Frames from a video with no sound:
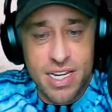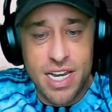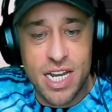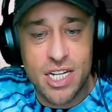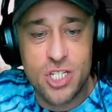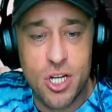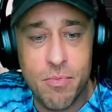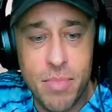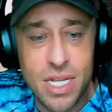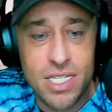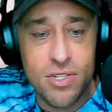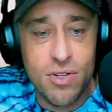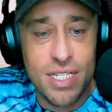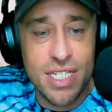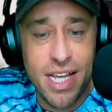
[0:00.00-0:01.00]

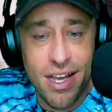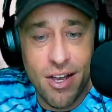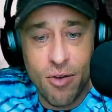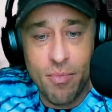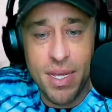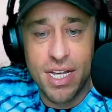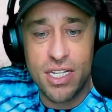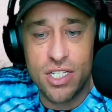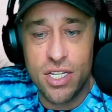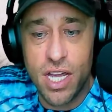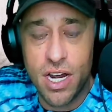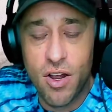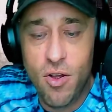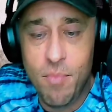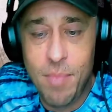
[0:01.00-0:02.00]
detrimental as hell because you got
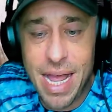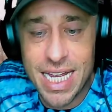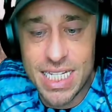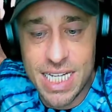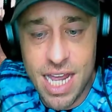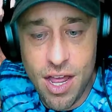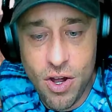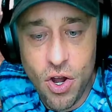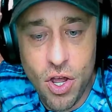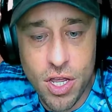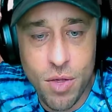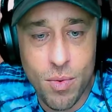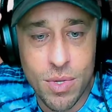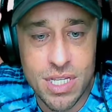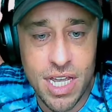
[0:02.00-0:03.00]
to imagine how long
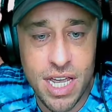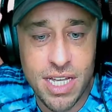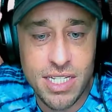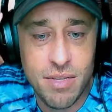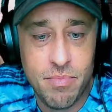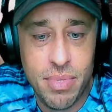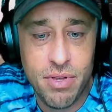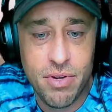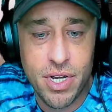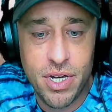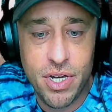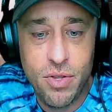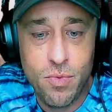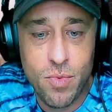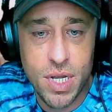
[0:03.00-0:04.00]
it would take to build a
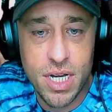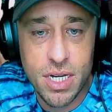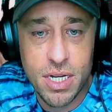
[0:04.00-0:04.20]
new one.